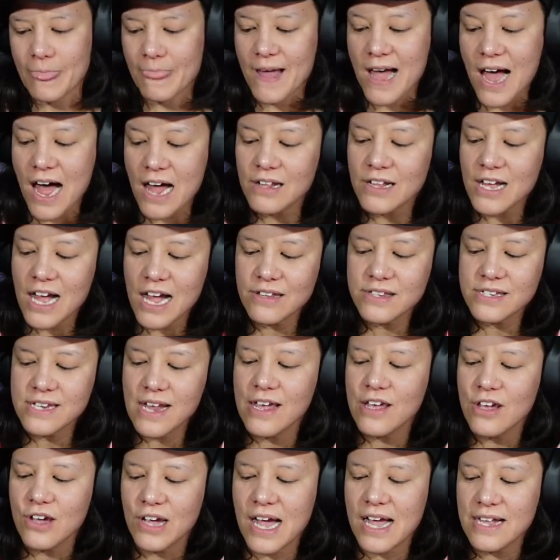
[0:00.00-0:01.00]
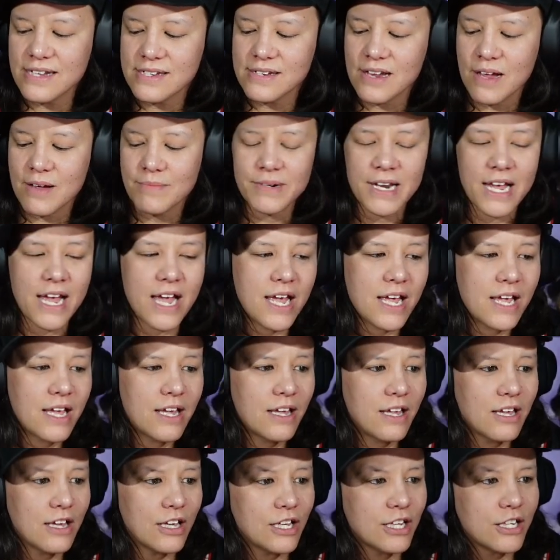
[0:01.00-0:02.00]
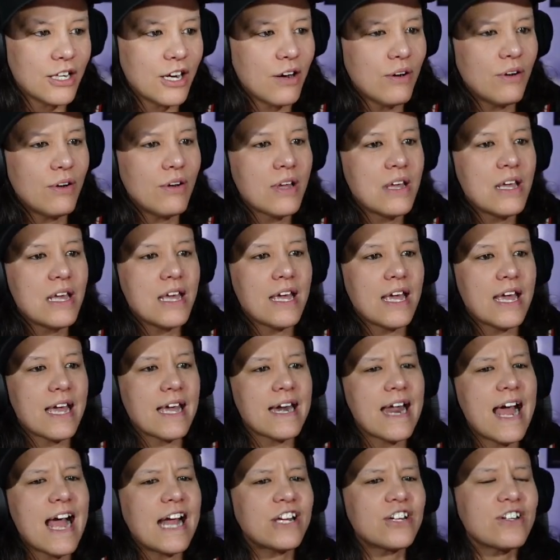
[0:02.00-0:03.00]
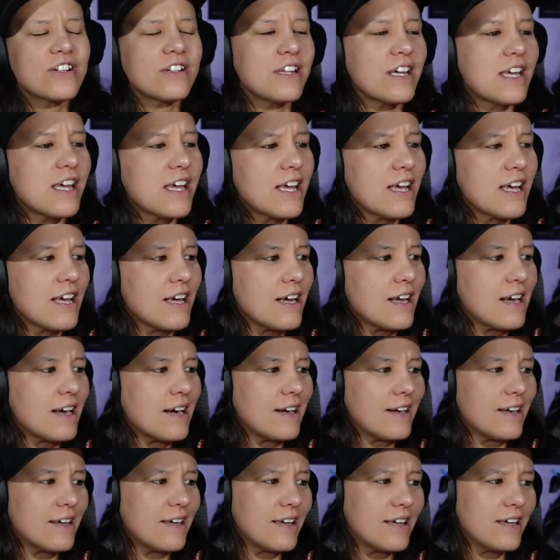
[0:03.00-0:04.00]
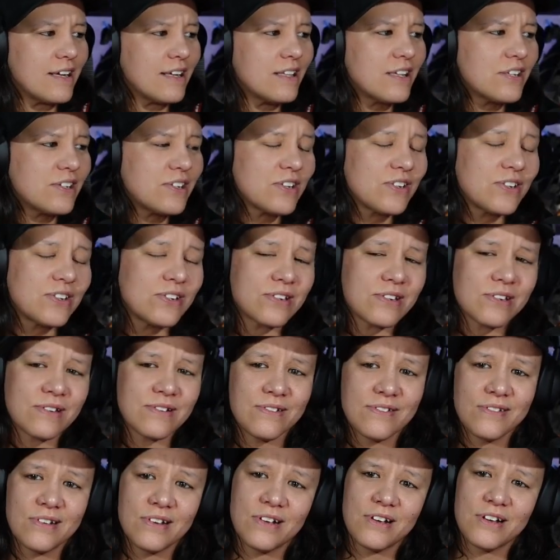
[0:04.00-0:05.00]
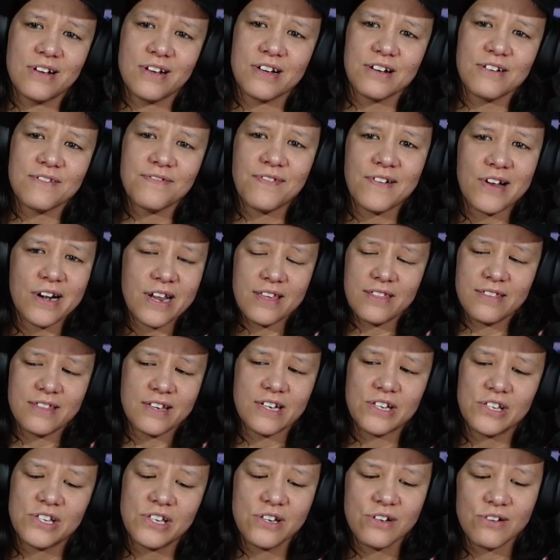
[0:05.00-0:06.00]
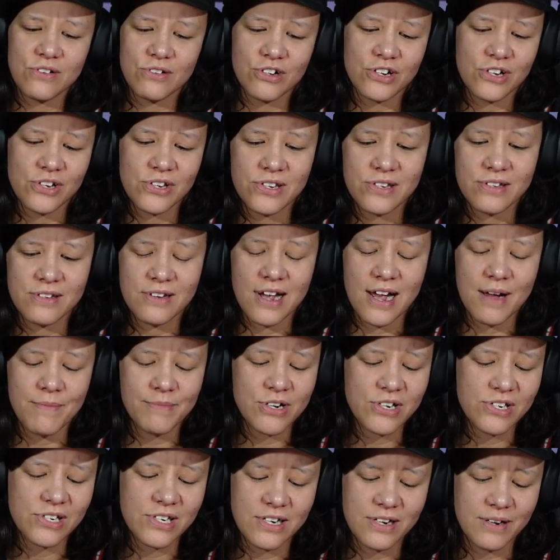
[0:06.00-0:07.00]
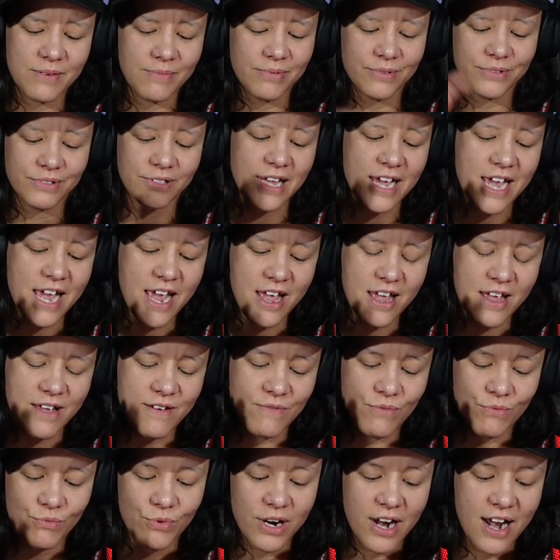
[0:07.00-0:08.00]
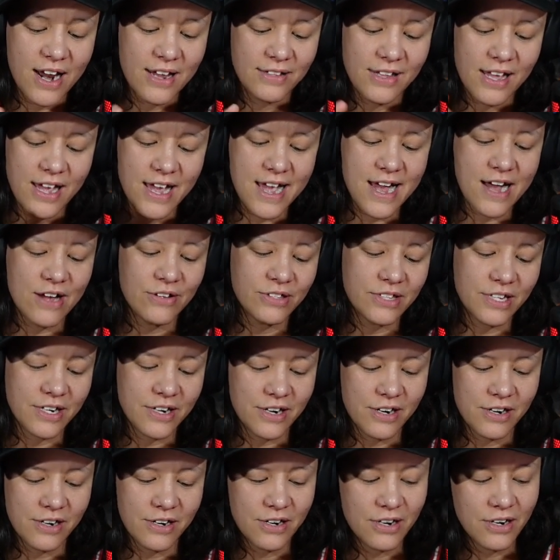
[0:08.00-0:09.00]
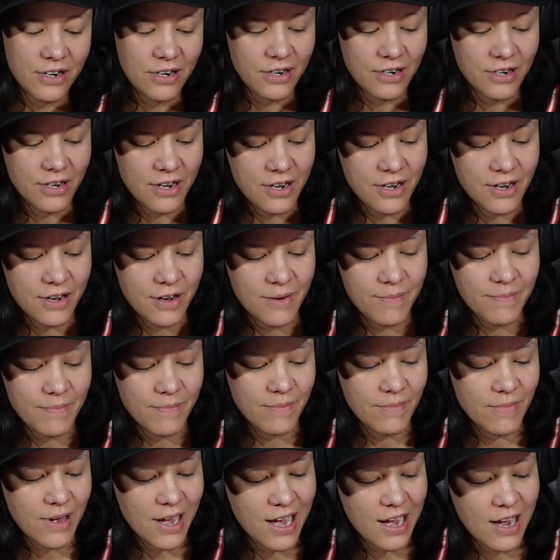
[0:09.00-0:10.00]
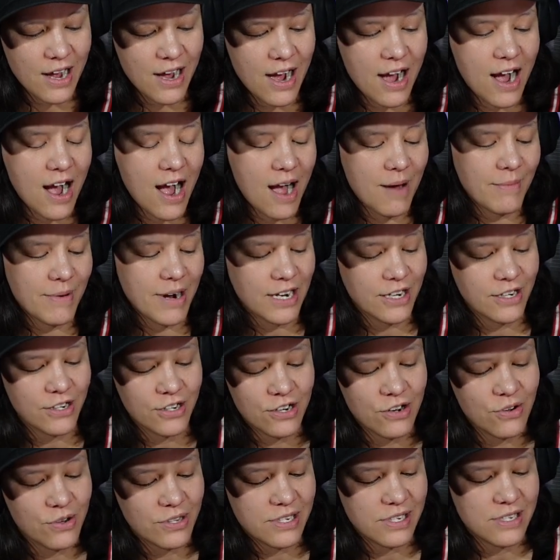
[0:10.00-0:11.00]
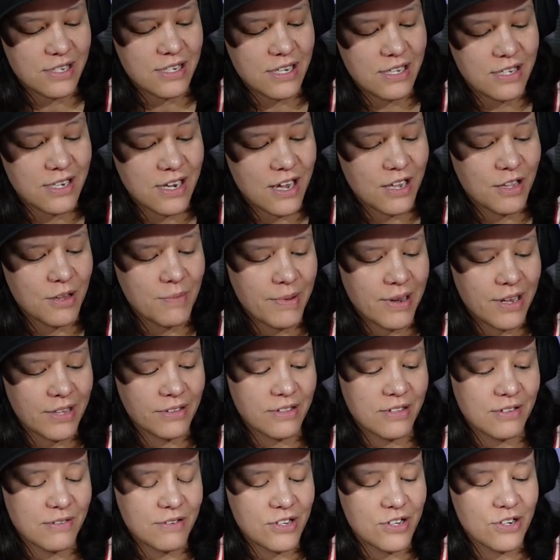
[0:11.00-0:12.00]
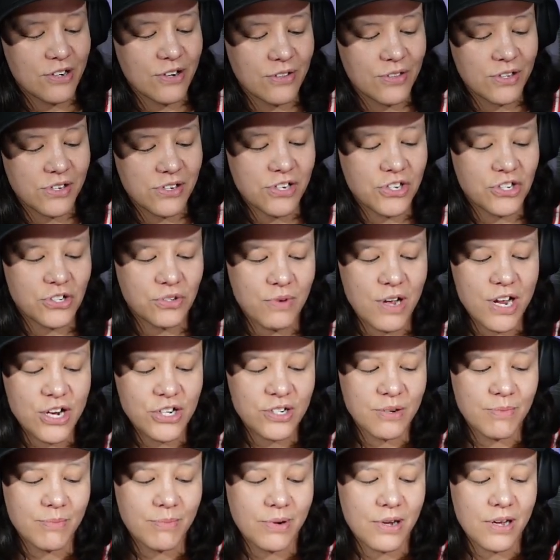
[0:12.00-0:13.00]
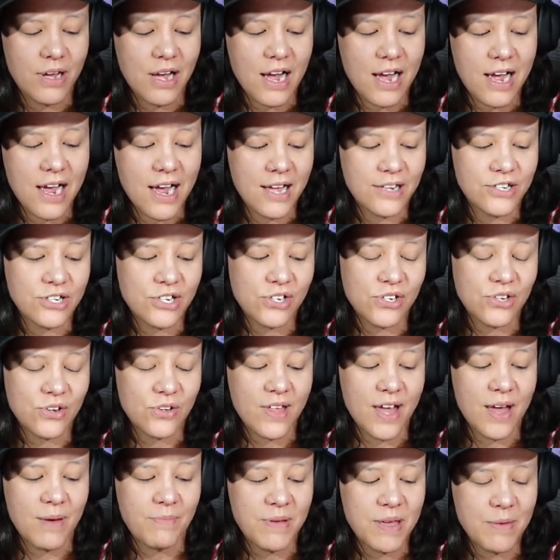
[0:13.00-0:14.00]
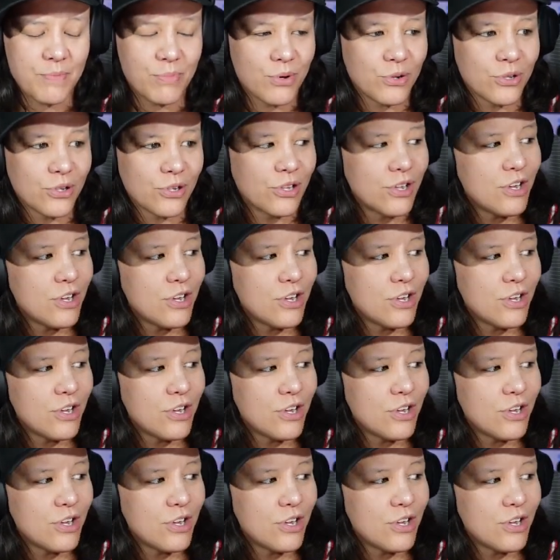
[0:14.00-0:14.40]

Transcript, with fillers: I'll I'll tell you guys someday, you know? And actually this is a funny thing too. Just I'm just going to lay what I lay out there. Um I'm not going to go into detail about the, you know, the situation, but I just so that people